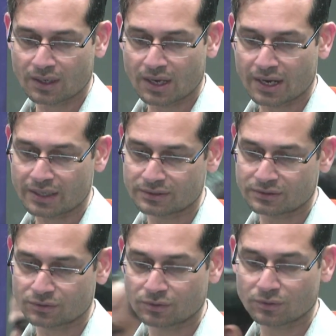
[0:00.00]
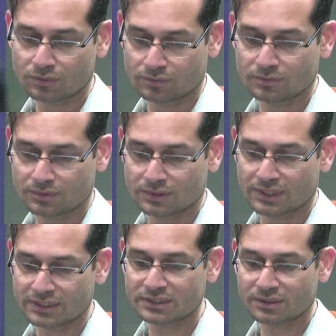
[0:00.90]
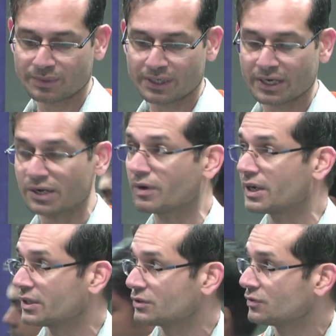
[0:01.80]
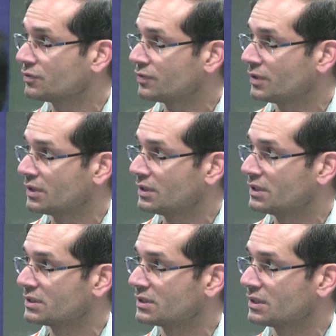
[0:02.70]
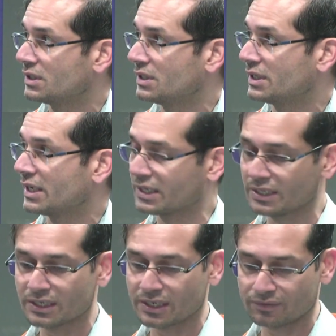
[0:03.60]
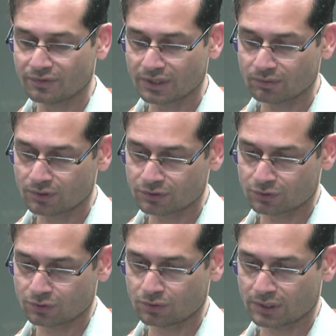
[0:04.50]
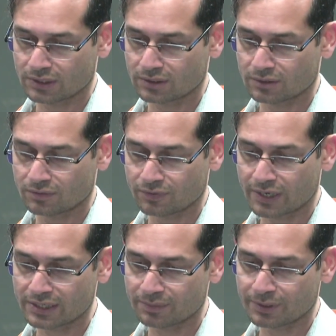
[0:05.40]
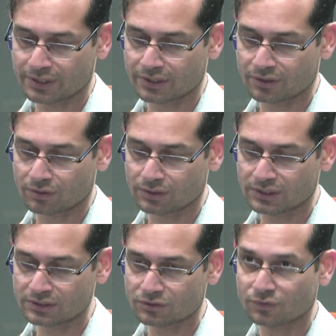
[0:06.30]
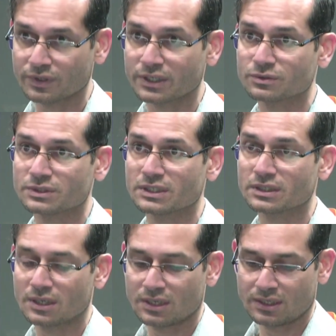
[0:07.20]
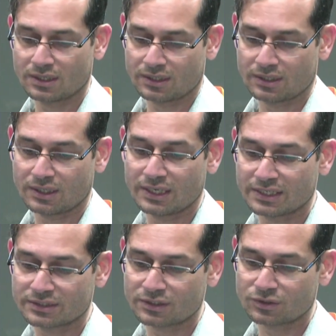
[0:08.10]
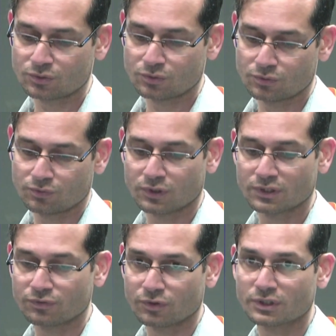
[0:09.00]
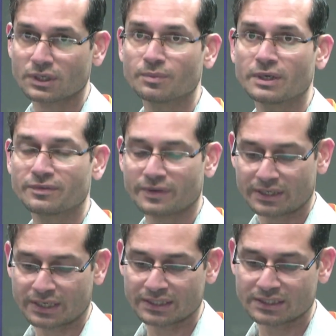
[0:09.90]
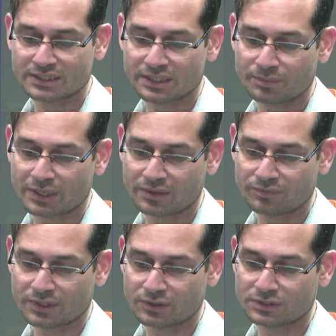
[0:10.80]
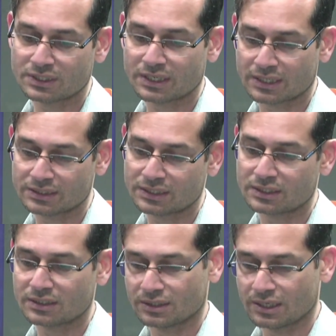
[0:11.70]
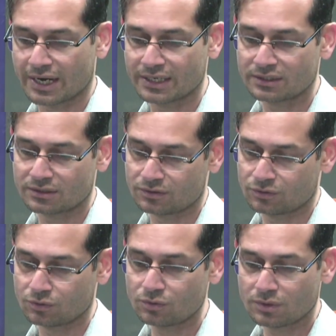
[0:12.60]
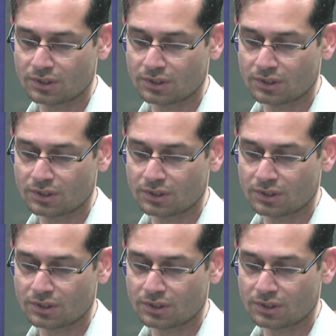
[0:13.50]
And so that's the main advantage of this technique, and we have also filed a patent on this. So we are using a laser for the photothermal effect. At the same time, we are using another light to